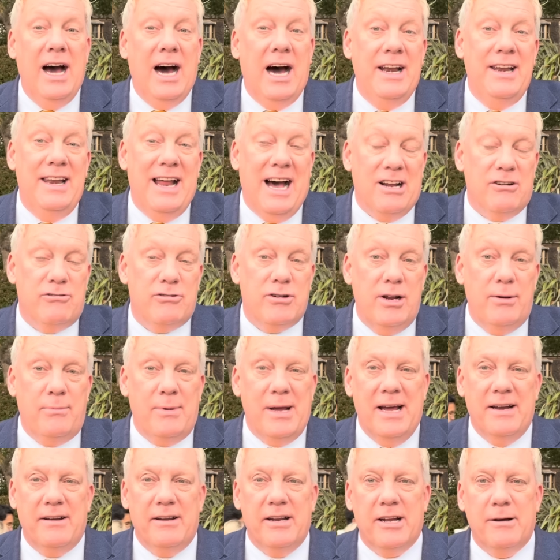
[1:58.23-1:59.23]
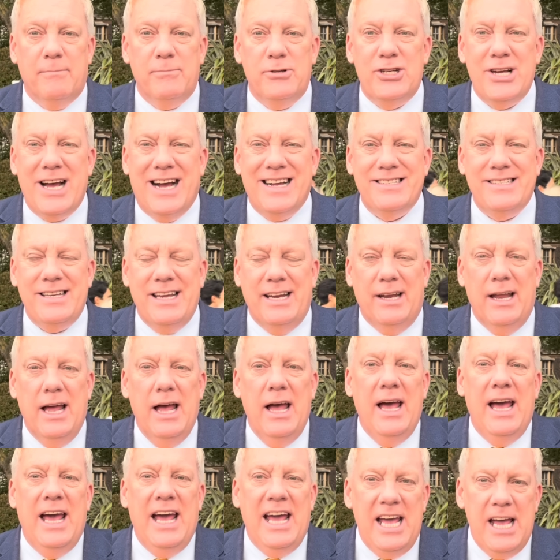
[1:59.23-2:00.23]
And naturally, we ended up chatting.
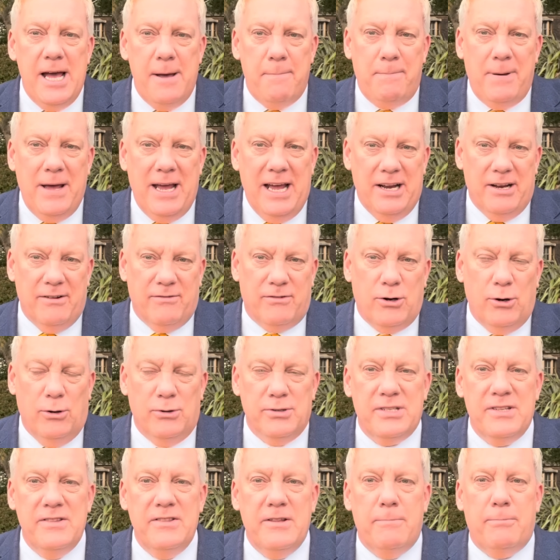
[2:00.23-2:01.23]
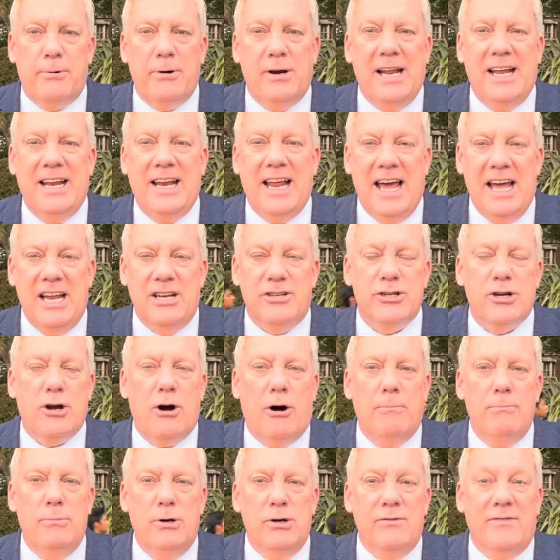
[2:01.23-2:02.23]
He appeared, of course, in the brilliant
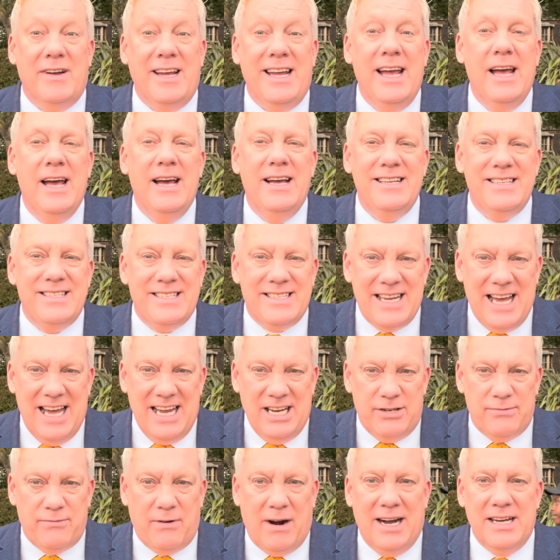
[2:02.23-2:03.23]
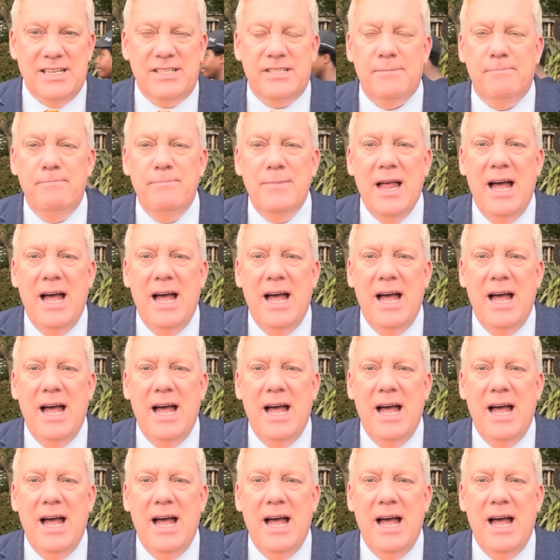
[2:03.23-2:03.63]
Hitchcock movie, Stage Fright.